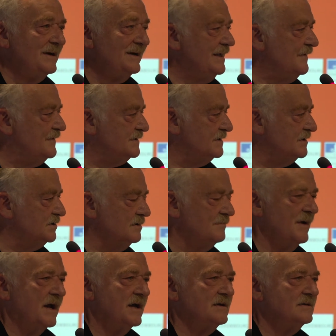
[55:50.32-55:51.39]
believes in the
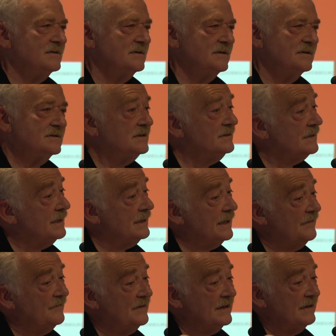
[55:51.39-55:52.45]
humanities, and
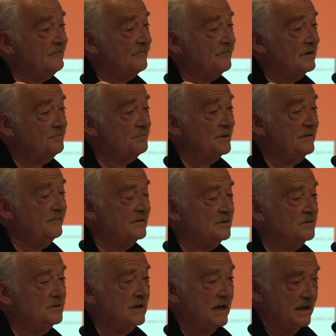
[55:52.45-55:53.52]
he gave a very brief and good